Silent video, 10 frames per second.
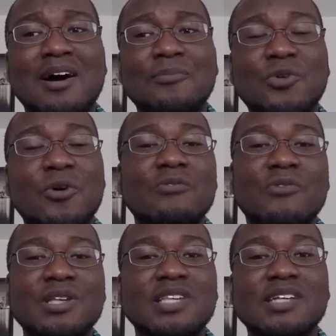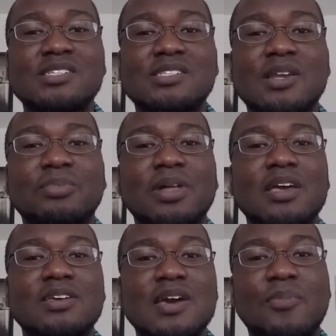During recess, instead of
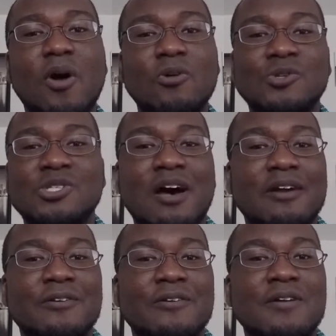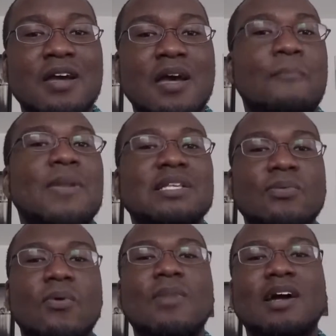playing kickball or soccer, me and
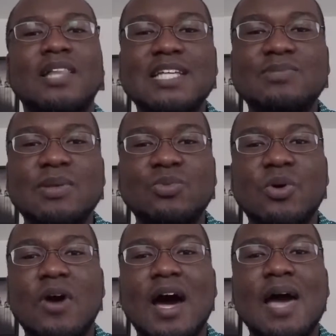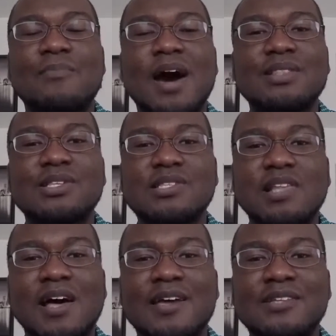some of my classmates would go hide behind the
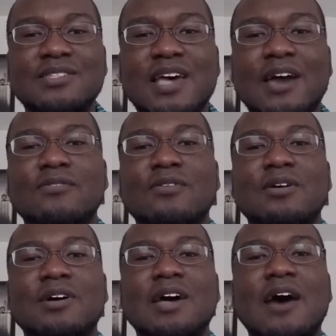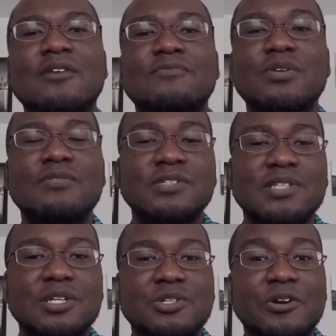slides out of view of the
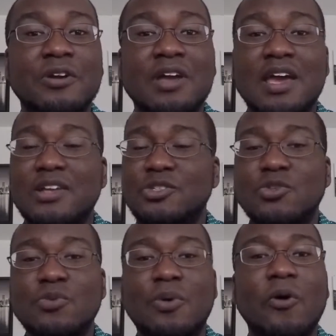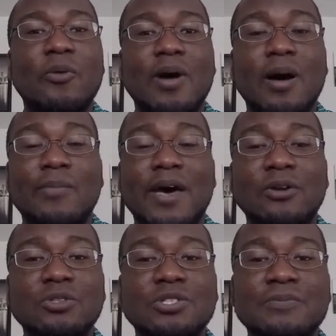teacher and just do Pokemon
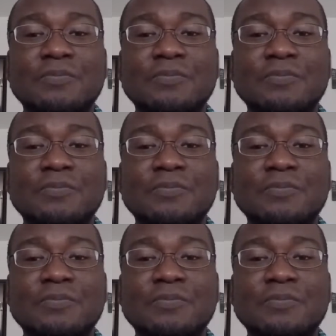battles.